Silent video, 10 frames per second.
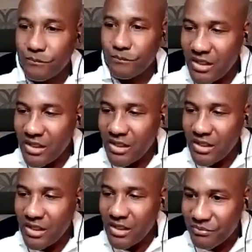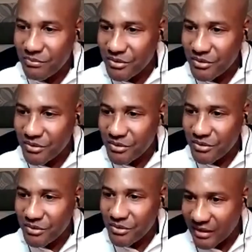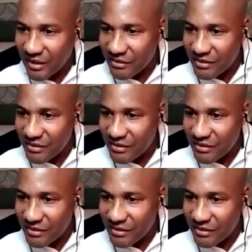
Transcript: Okay, I'm just scrolling down.